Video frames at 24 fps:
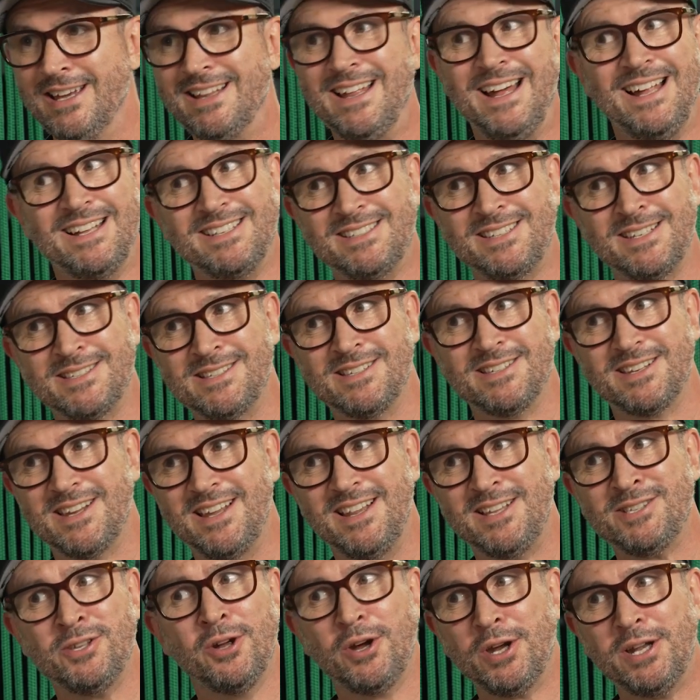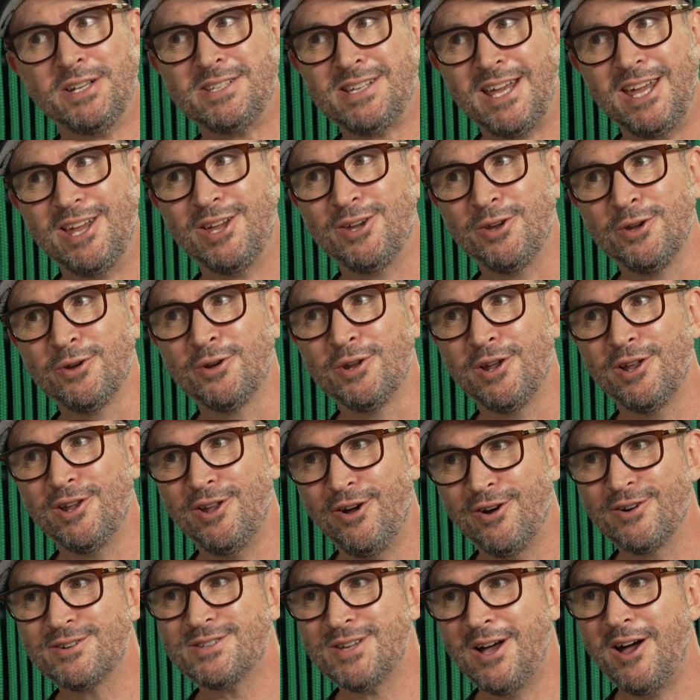That doesn't. That's not going to take Google a
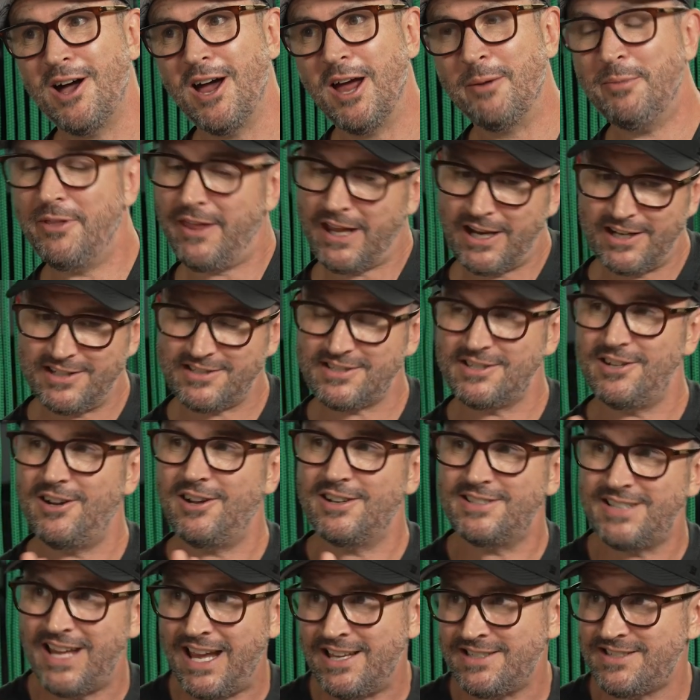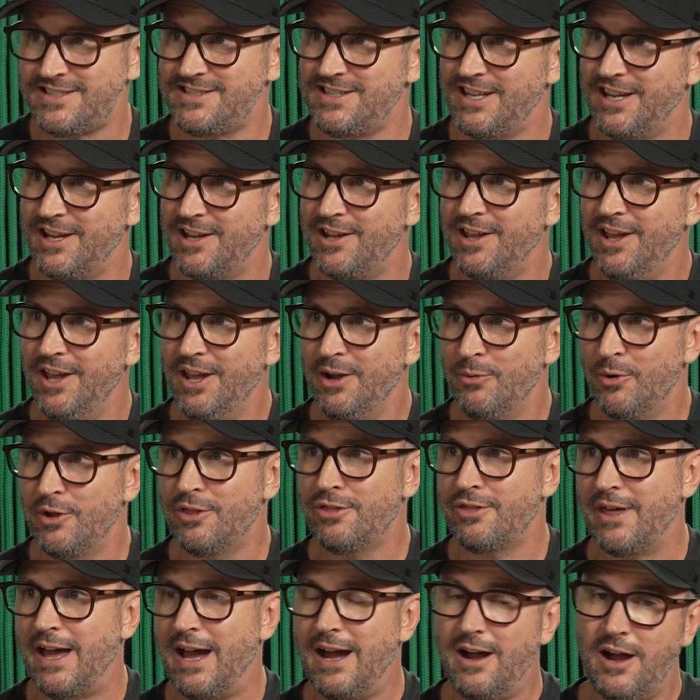long time, and they're going to start testing
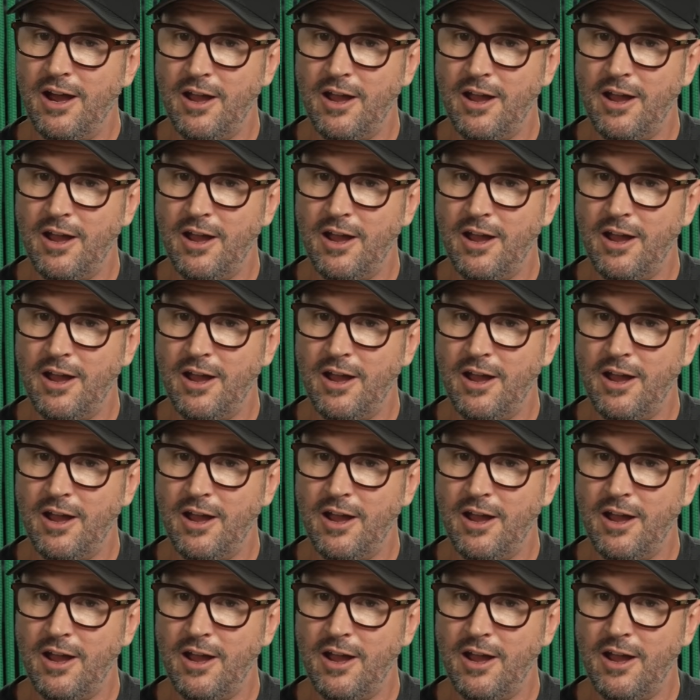with that.